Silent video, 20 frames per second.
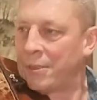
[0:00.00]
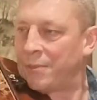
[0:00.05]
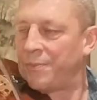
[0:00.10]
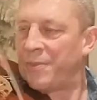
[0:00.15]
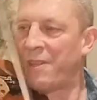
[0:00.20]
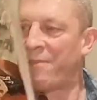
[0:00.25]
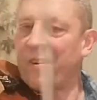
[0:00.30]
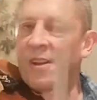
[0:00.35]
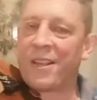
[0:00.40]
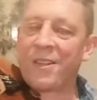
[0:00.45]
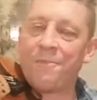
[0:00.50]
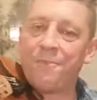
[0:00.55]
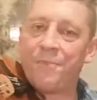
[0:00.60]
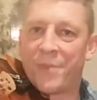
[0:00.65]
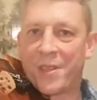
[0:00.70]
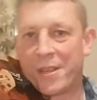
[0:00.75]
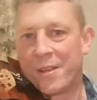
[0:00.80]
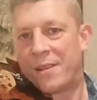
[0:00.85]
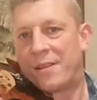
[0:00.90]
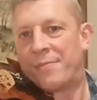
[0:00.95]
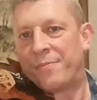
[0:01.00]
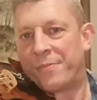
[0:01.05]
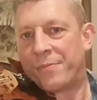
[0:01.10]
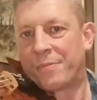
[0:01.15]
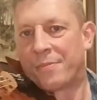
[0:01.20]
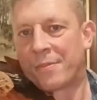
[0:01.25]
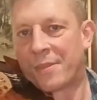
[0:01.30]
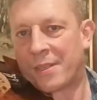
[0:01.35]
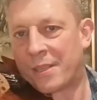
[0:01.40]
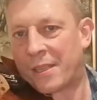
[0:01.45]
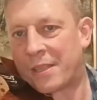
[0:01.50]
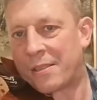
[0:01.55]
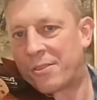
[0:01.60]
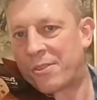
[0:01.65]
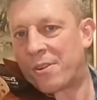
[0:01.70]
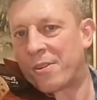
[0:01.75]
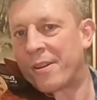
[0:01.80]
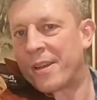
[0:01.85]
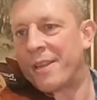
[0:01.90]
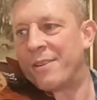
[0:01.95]
If I
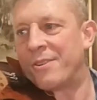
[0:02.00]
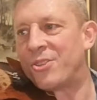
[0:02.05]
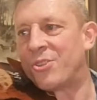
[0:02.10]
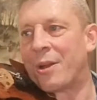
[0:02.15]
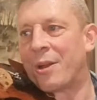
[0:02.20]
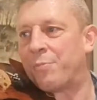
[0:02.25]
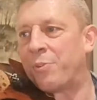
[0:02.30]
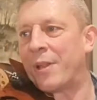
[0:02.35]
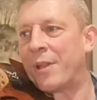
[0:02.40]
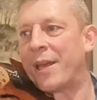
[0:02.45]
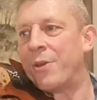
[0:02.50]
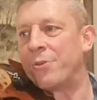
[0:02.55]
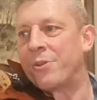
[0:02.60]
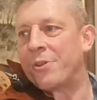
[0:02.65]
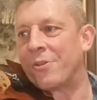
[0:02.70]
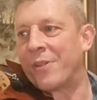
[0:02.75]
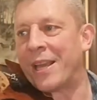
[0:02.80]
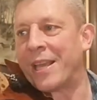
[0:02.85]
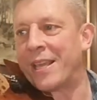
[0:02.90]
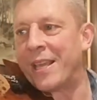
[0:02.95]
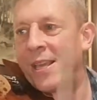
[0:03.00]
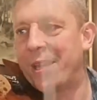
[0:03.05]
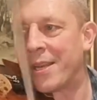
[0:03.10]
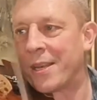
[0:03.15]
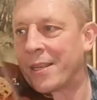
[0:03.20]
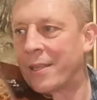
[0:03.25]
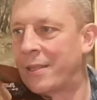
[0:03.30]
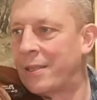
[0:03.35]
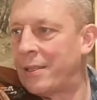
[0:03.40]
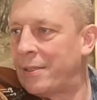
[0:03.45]
try and sort of play it out to let you hear it.